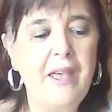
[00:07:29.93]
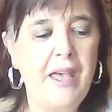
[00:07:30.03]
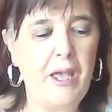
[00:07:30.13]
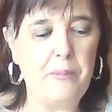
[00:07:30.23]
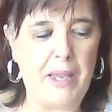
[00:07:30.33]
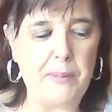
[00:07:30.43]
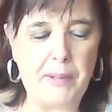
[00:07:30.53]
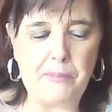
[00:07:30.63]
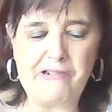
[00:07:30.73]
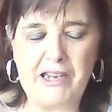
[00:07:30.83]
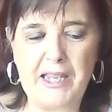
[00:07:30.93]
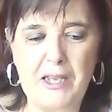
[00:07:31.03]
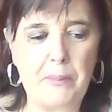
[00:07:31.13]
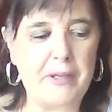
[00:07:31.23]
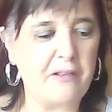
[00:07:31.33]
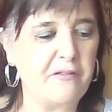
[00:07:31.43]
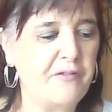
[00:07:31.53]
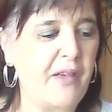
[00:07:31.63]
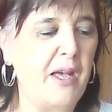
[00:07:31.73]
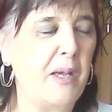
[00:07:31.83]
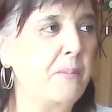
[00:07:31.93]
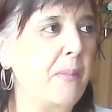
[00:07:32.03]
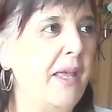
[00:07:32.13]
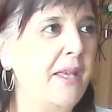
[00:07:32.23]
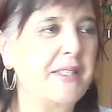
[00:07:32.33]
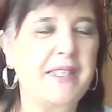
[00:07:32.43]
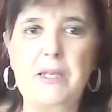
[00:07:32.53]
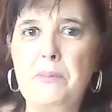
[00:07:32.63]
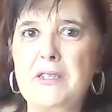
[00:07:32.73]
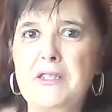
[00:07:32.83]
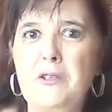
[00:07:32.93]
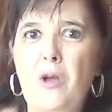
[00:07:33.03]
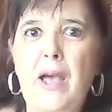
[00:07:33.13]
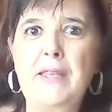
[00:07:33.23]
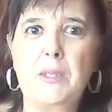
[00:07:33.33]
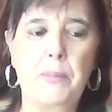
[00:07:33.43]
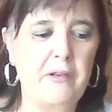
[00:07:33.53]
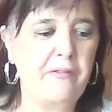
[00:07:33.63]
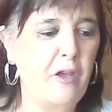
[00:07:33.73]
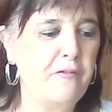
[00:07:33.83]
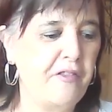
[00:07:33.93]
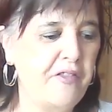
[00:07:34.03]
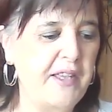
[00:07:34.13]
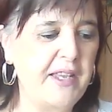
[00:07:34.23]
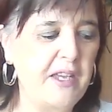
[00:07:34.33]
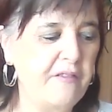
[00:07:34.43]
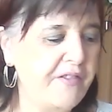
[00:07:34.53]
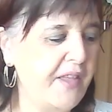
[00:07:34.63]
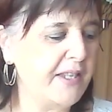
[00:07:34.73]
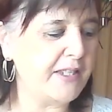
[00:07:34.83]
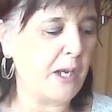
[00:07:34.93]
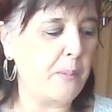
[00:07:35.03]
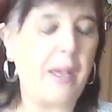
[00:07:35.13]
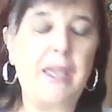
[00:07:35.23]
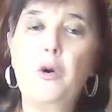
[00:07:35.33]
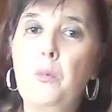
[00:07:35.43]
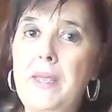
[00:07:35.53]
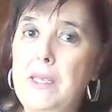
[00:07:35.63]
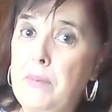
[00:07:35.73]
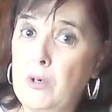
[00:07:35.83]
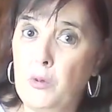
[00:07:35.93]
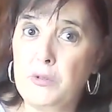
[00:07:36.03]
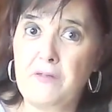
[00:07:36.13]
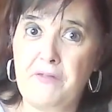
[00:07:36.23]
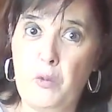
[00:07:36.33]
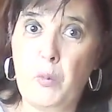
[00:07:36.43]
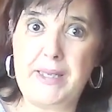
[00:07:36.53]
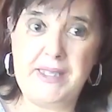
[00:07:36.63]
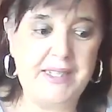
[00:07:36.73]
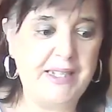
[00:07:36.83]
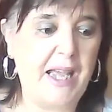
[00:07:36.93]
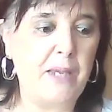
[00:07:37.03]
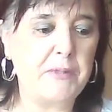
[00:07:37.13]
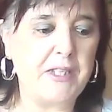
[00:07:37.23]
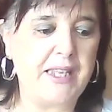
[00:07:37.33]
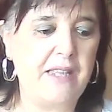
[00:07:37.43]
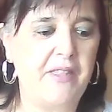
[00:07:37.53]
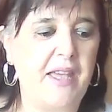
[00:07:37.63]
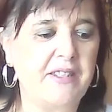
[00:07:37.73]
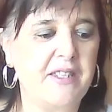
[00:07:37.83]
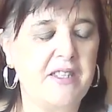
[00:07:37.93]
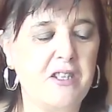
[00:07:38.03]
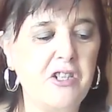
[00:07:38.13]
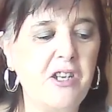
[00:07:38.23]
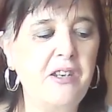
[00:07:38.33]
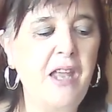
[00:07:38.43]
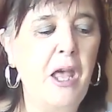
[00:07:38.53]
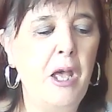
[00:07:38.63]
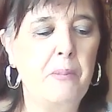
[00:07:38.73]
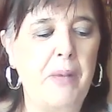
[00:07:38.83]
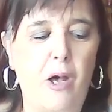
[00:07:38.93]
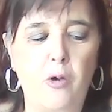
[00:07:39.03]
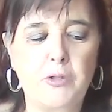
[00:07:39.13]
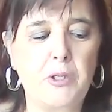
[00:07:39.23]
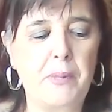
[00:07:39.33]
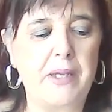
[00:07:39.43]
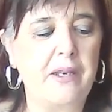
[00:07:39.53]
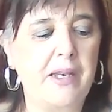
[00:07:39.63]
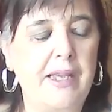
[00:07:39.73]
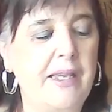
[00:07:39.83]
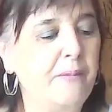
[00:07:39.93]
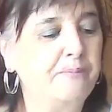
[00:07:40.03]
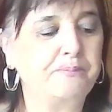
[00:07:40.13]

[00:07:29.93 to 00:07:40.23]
It may be bringing a bit of um, sleepless nights, a bit of overthinking of things, and it may all be because of the waiting game to get that decision, but ultimately